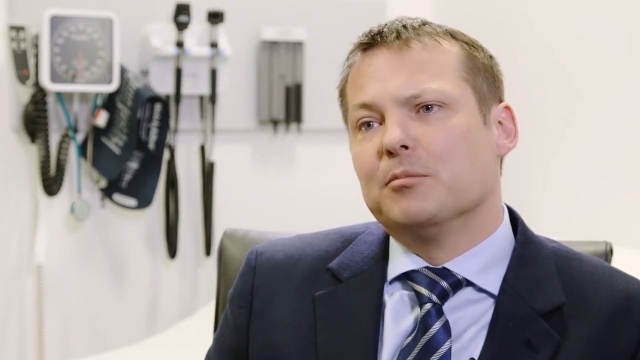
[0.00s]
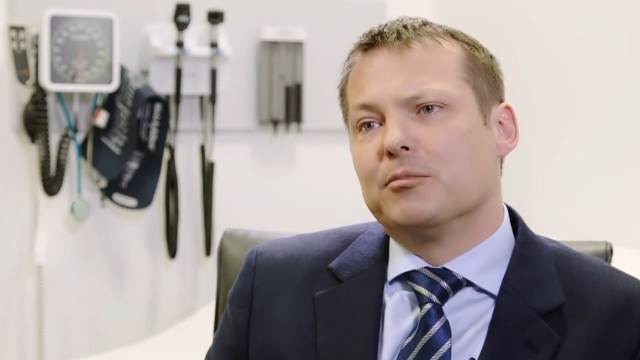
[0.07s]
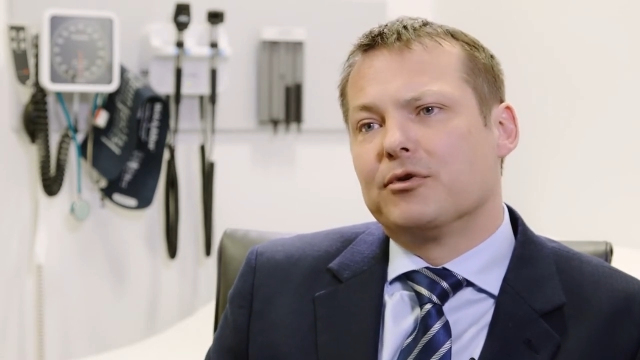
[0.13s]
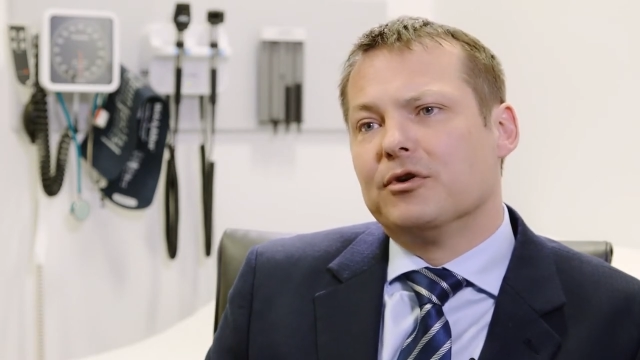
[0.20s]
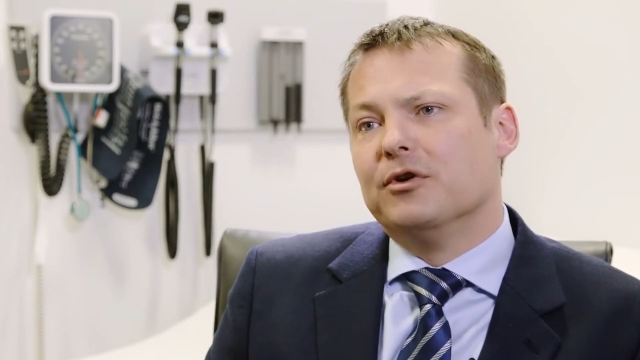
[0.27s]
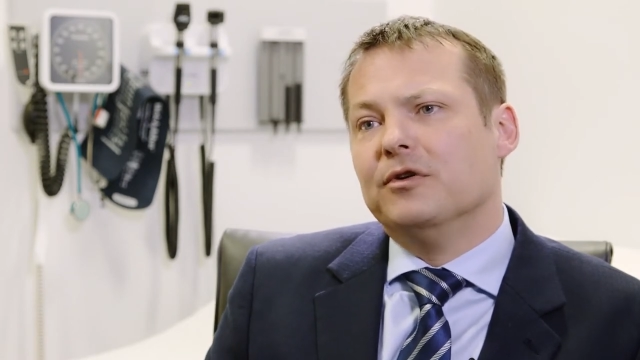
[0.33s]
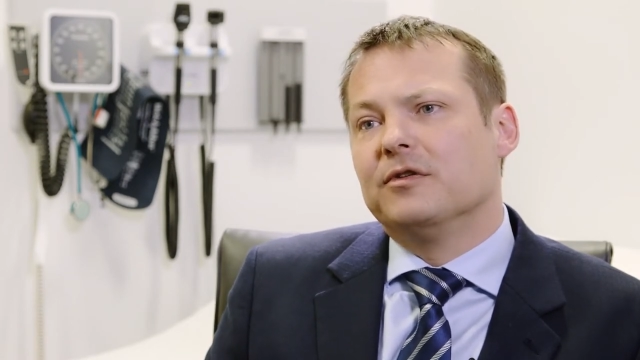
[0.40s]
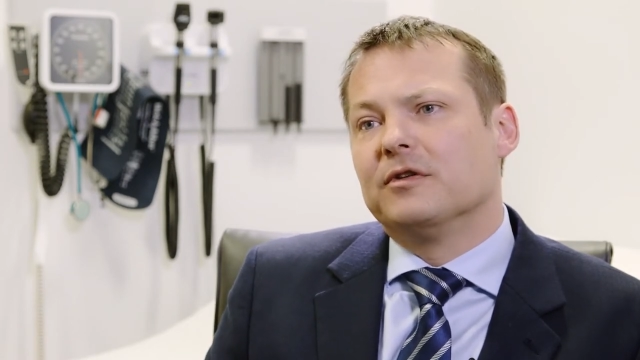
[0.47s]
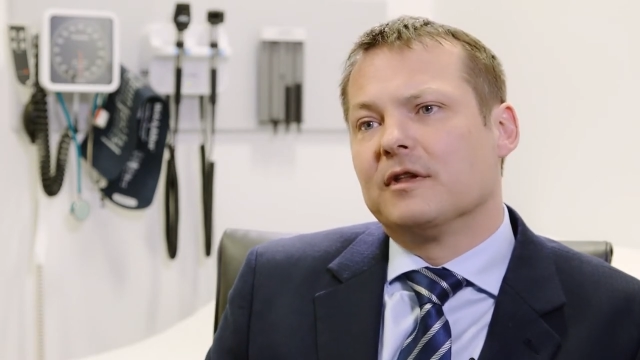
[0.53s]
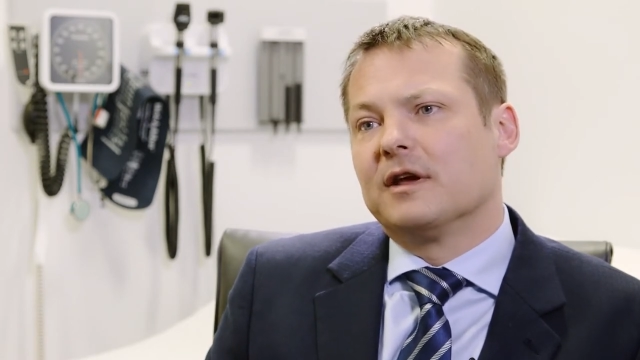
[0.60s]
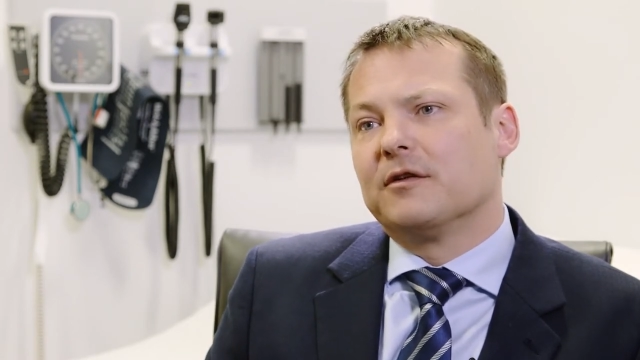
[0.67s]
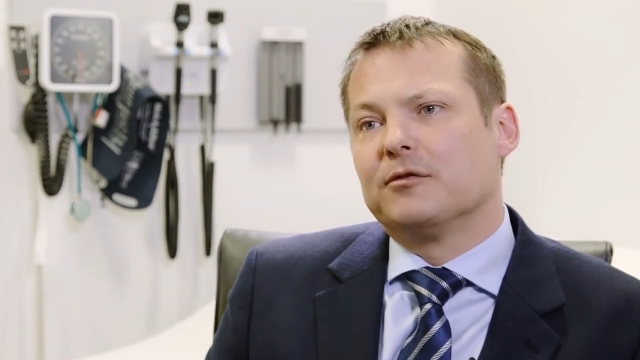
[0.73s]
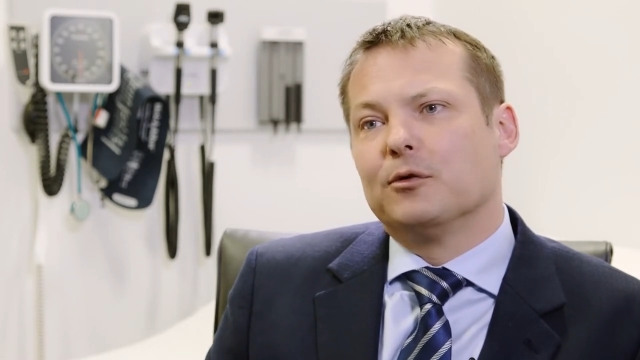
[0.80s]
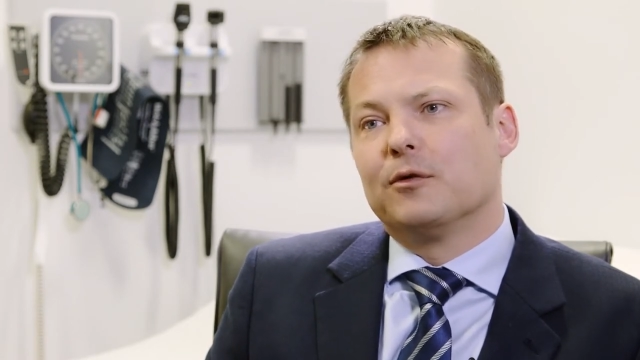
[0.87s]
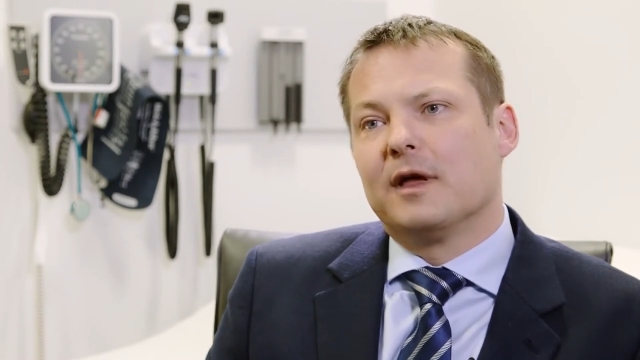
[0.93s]
improves and
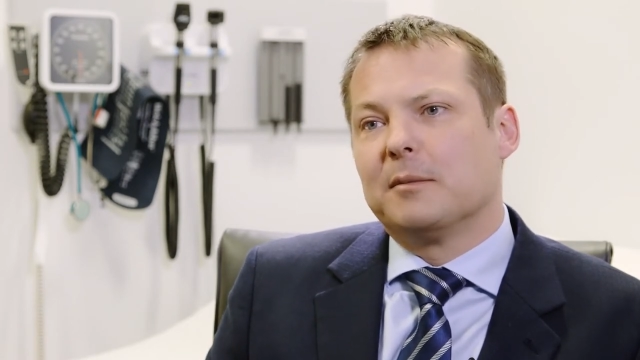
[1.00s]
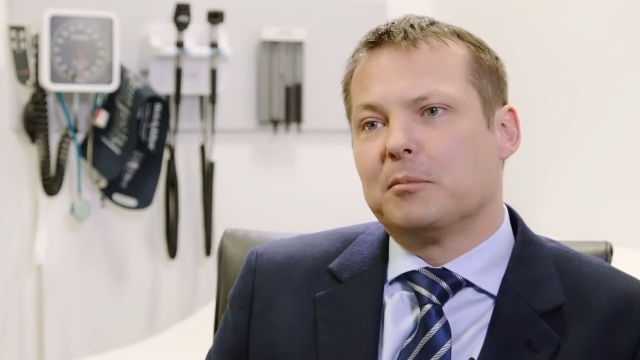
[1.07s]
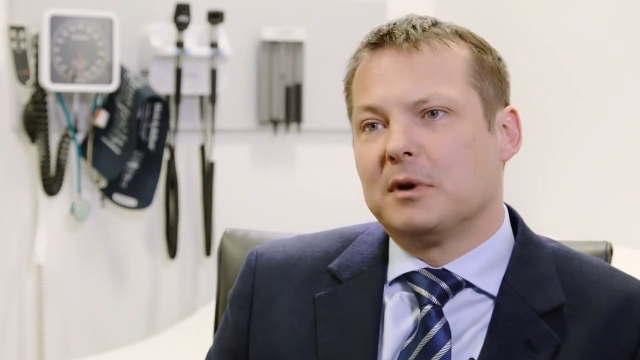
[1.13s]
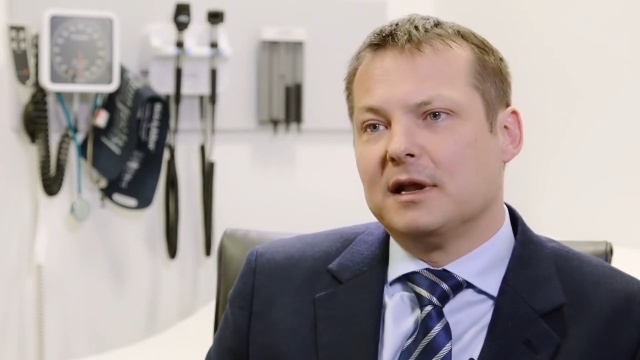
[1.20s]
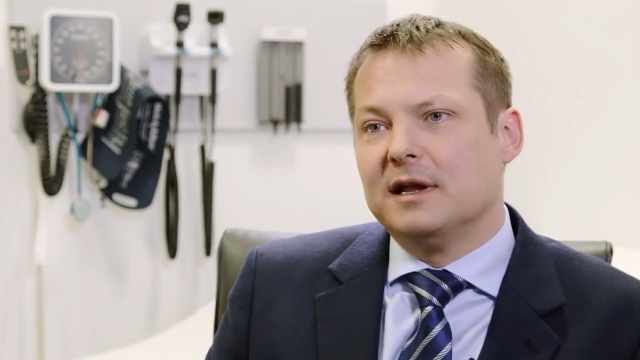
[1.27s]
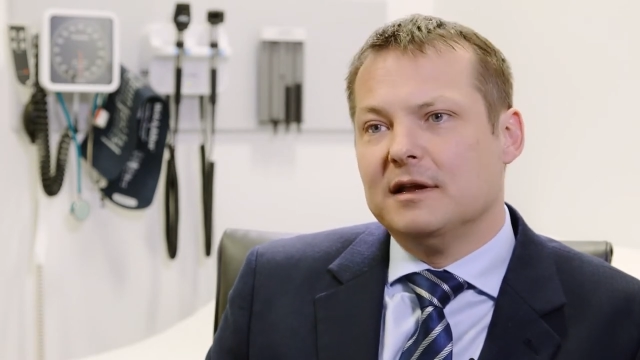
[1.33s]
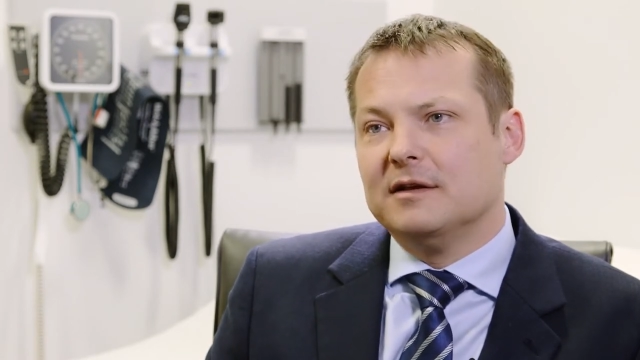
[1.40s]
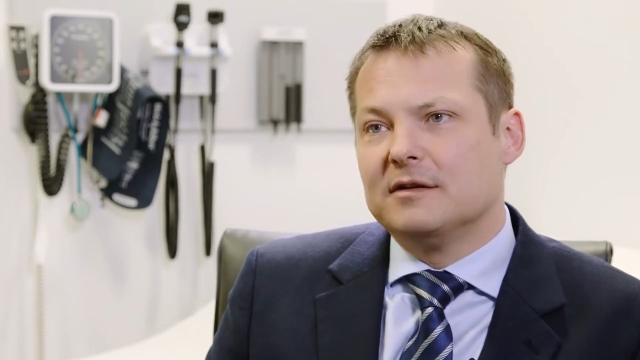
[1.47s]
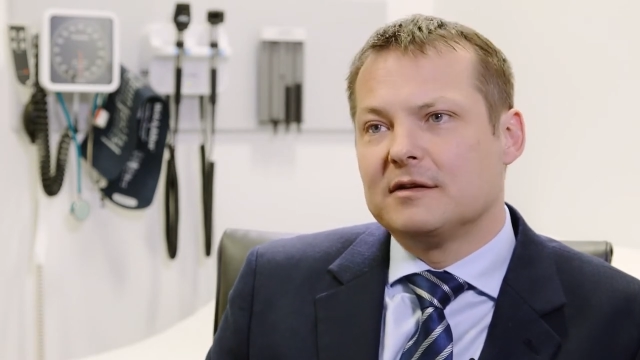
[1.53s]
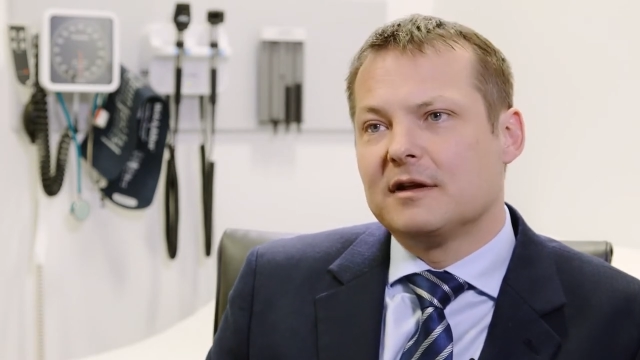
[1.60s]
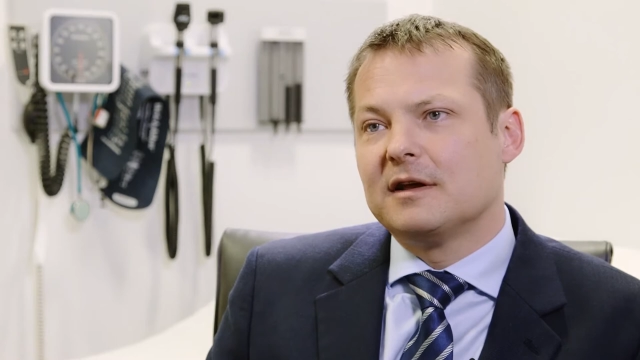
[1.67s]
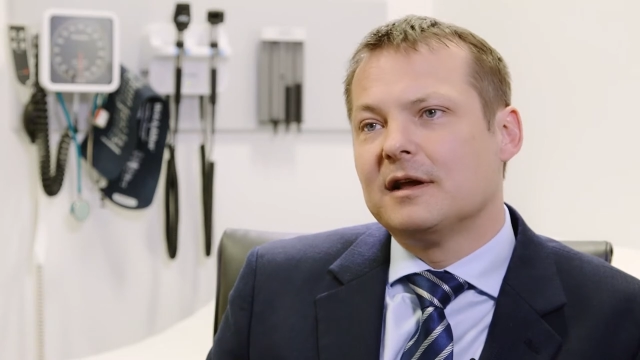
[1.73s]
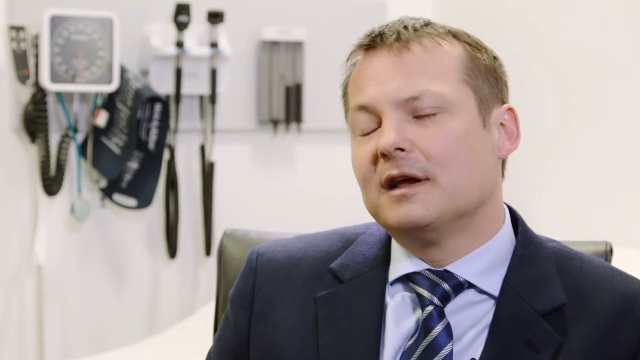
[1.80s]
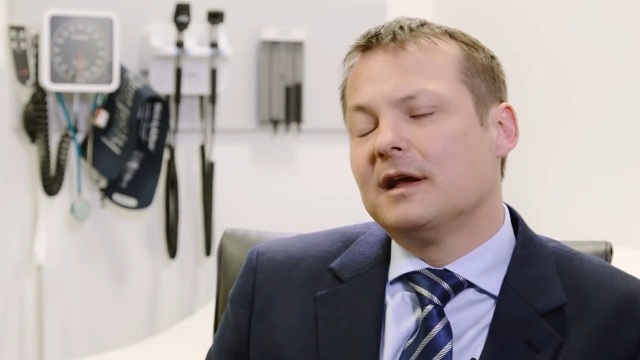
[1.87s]
therefore they're pleased.